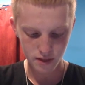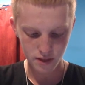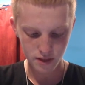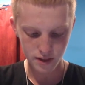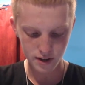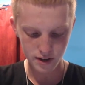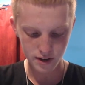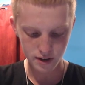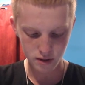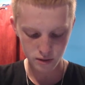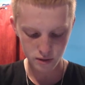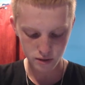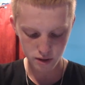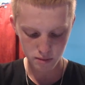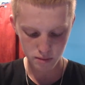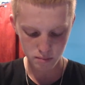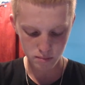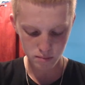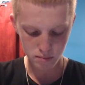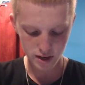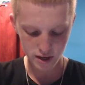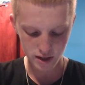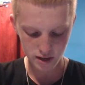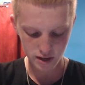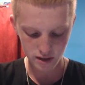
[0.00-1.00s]
There goes our
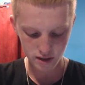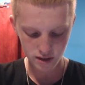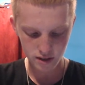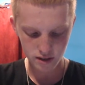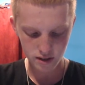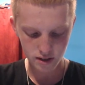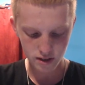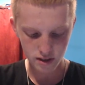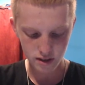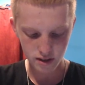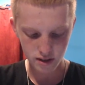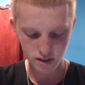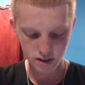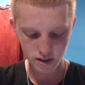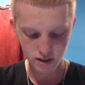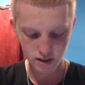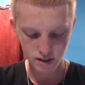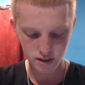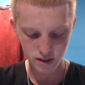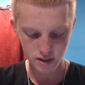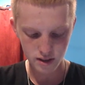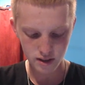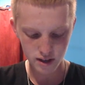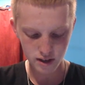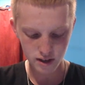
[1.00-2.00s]
miner.
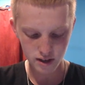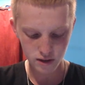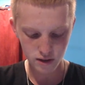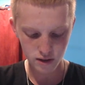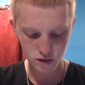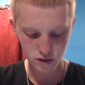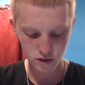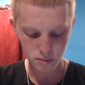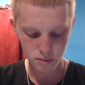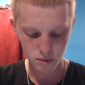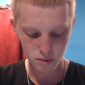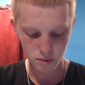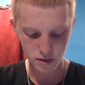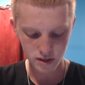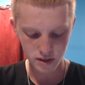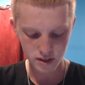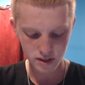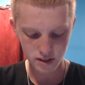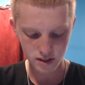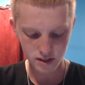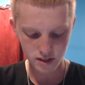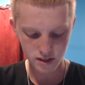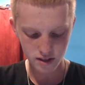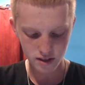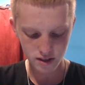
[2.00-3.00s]
There goes our
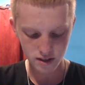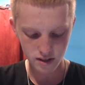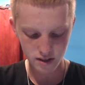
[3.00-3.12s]
poison.